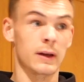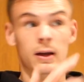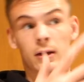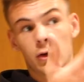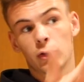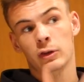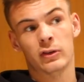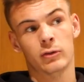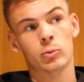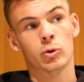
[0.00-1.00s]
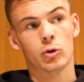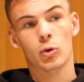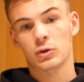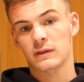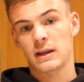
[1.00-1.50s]
that because it's what,
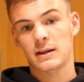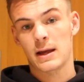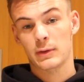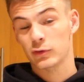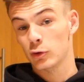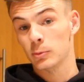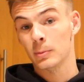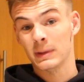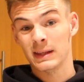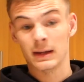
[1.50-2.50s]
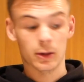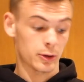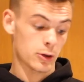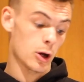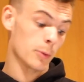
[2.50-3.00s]
9:45, now there's no point me eating loads
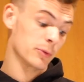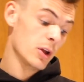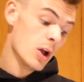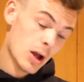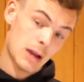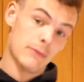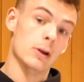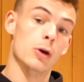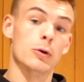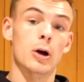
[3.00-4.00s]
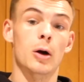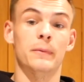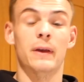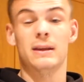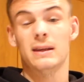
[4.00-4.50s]
of carbs. I'll have a low
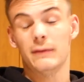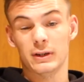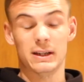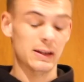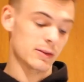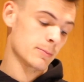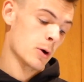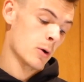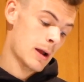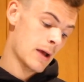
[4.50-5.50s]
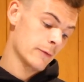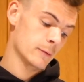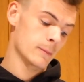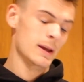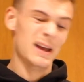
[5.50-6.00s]
carb day. If I need it tomorrow, I'll have
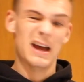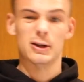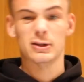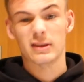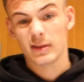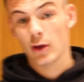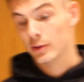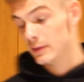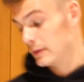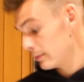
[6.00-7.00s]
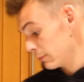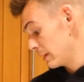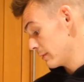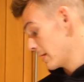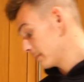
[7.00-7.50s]
them. And only 33
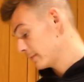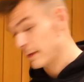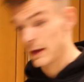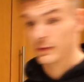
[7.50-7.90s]
grams of fat,